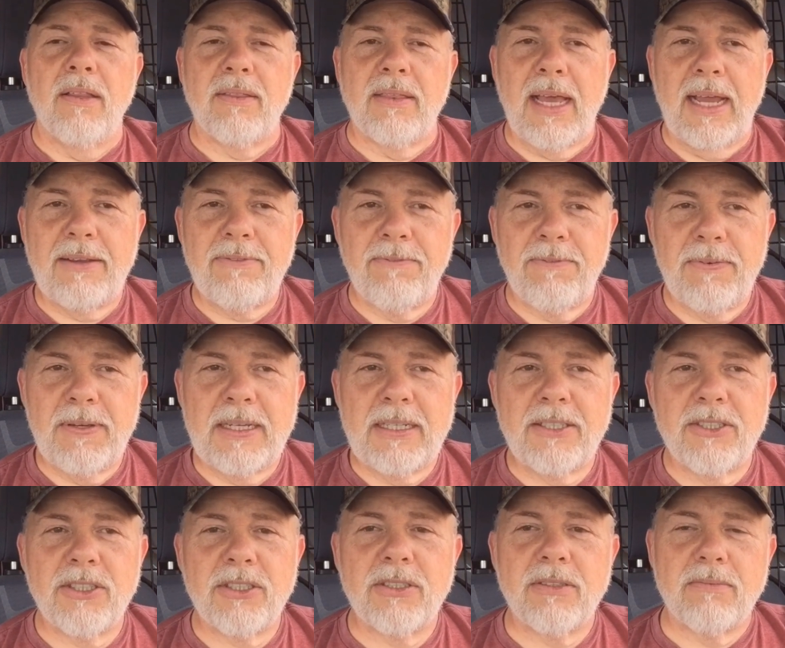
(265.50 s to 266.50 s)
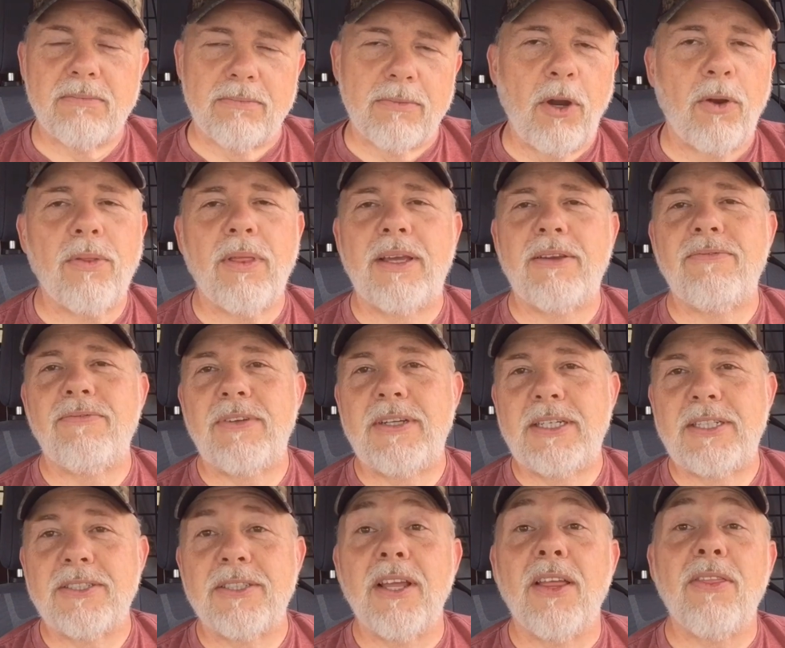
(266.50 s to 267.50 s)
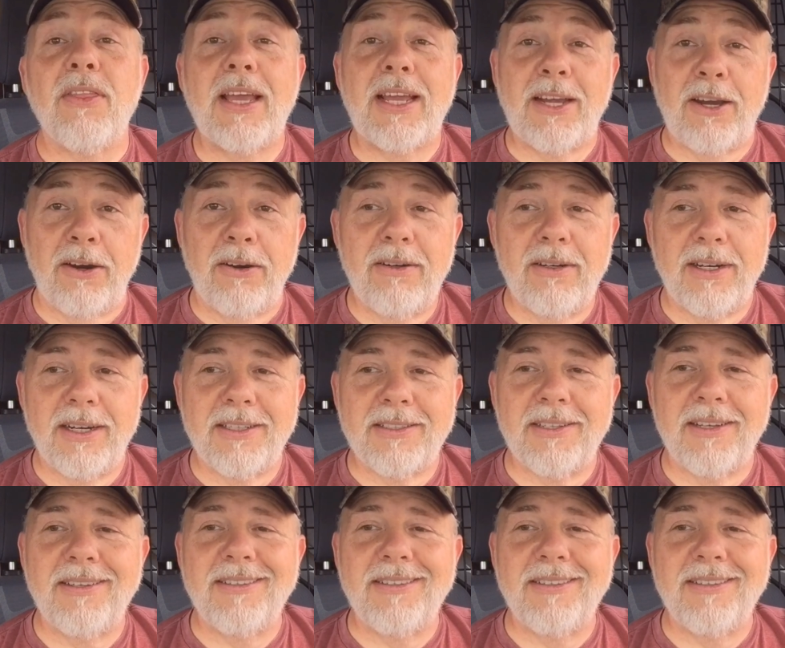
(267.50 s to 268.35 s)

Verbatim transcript: They fish, or they fish, they hunt